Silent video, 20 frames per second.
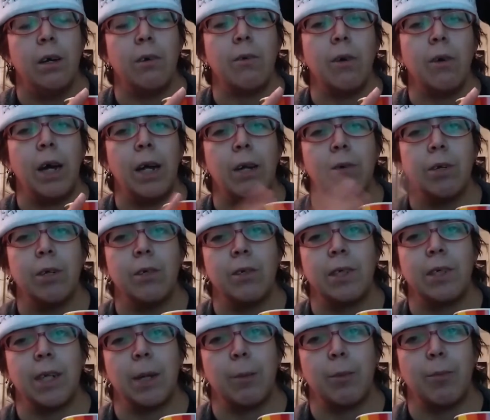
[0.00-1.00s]
Uncle Iroh
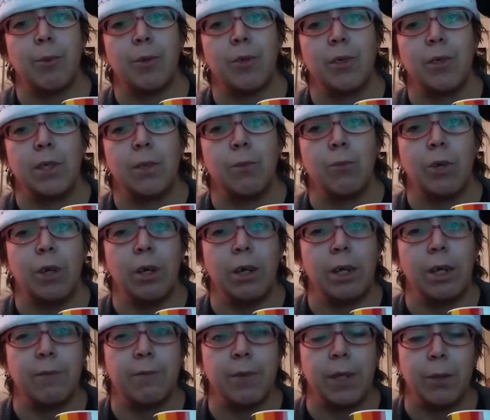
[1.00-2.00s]
is the type of person where
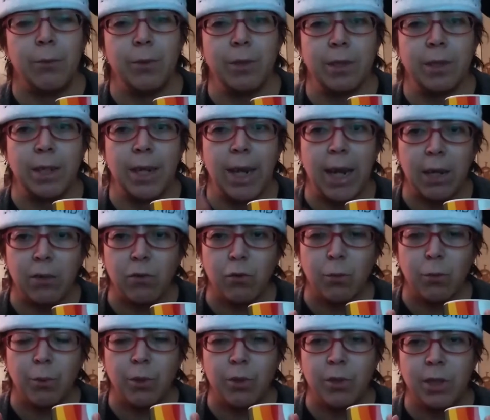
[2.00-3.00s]
if he was an
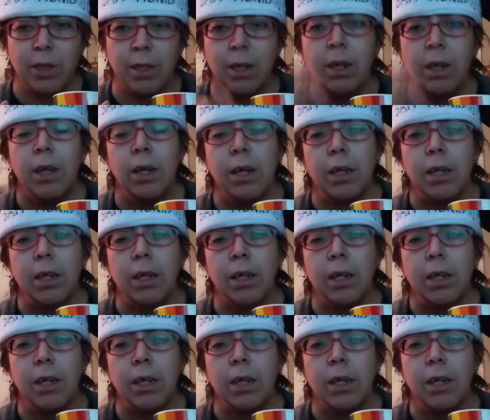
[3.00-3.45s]
actual person,